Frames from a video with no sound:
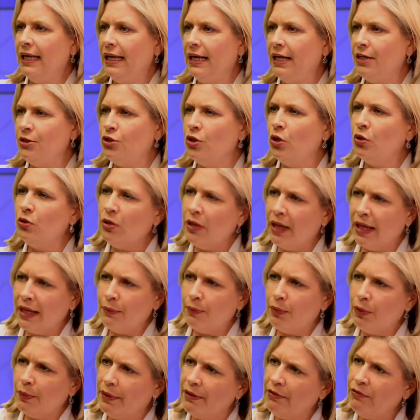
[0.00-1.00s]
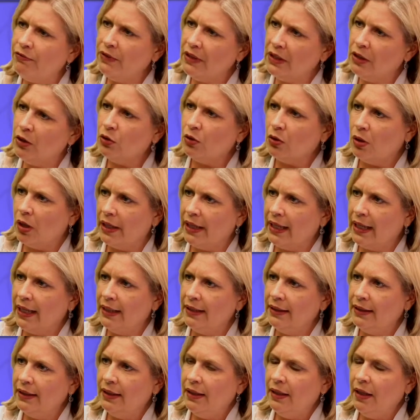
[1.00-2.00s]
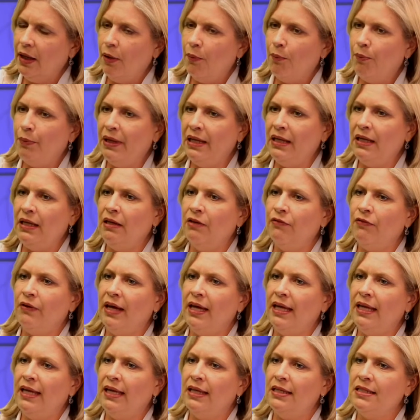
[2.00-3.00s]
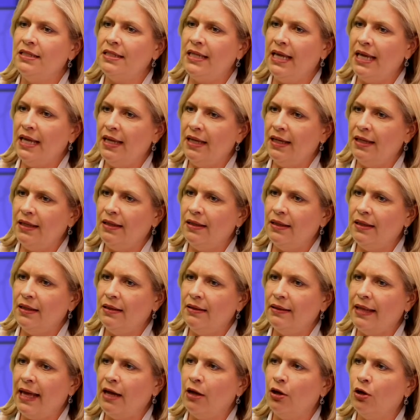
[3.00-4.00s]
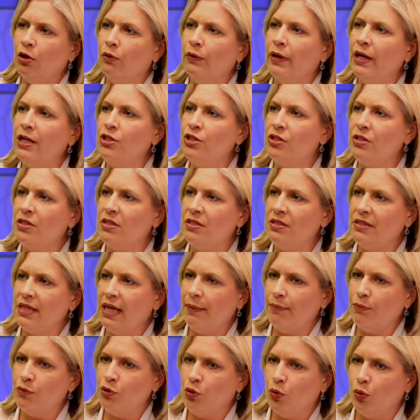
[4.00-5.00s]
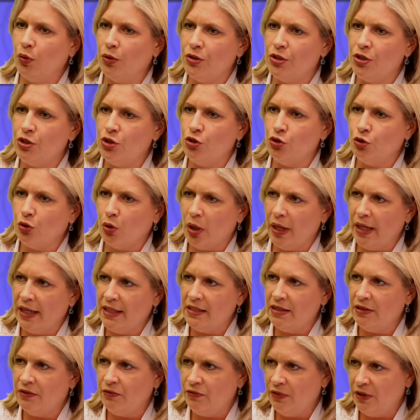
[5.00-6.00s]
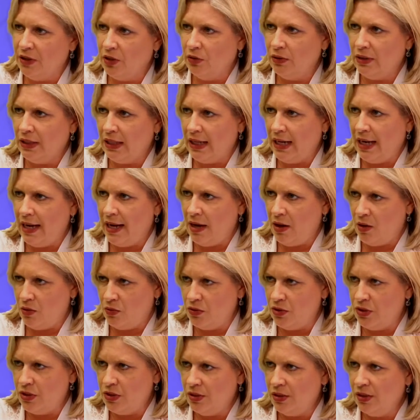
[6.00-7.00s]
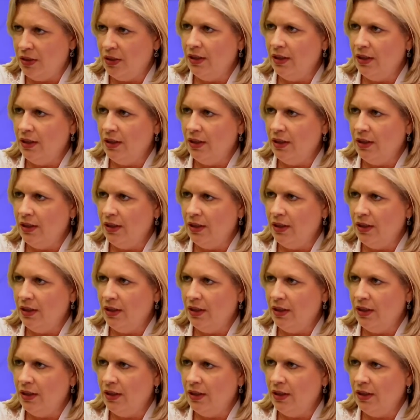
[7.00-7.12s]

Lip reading: And I don't know how to put my finger on it. But if I can take that courageous step towards trying to figure that out.